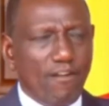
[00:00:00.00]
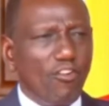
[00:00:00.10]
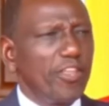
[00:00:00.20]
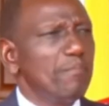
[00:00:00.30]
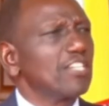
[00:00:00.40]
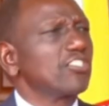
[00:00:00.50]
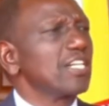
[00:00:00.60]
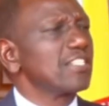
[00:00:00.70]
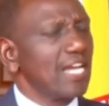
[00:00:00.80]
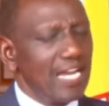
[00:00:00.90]
On the
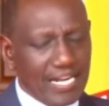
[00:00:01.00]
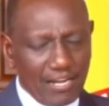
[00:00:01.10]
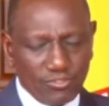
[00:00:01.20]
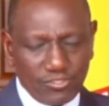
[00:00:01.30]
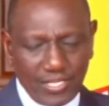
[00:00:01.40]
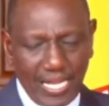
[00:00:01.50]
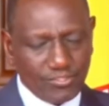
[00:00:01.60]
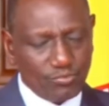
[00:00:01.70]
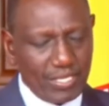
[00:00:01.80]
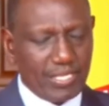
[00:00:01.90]
measures I announced
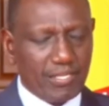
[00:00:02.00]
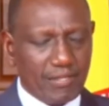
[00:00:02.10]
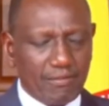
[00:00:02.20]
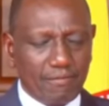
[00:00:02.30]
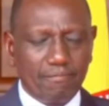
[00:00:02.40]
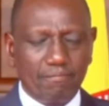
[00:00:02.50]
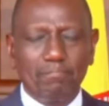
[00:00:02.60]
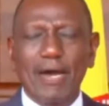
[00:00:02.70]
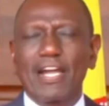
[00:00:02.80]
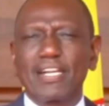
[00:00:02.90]
last week,
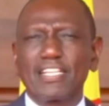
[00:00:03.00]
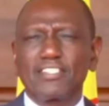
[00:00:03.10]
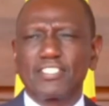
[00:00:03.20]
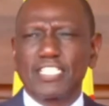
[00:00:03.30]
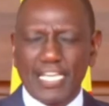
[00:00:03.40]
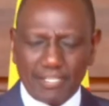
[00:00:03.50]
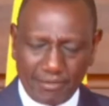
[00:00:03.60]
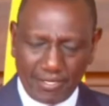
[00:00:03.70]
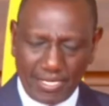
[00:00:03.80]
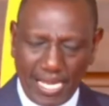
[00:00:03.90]
barring state
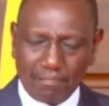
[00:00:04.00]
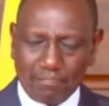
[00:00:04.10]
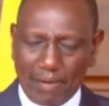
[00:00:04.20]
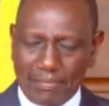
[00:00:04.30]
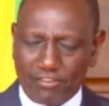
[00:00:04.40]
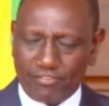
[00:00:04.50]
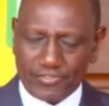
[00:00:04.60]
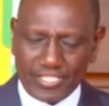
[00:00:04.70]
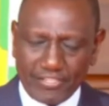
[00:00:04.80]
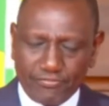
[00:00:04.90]
and public
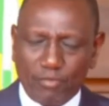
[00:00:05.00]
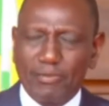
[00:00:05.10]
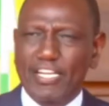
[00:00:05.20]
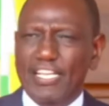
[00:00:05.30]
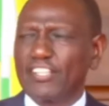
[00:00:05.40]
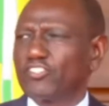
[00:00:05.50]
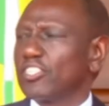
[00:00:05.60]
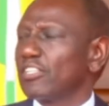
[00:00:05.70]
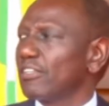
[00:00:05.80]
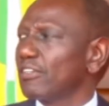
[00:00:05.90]
officers from
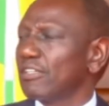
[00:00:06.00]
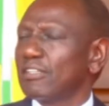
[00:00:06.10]
engaging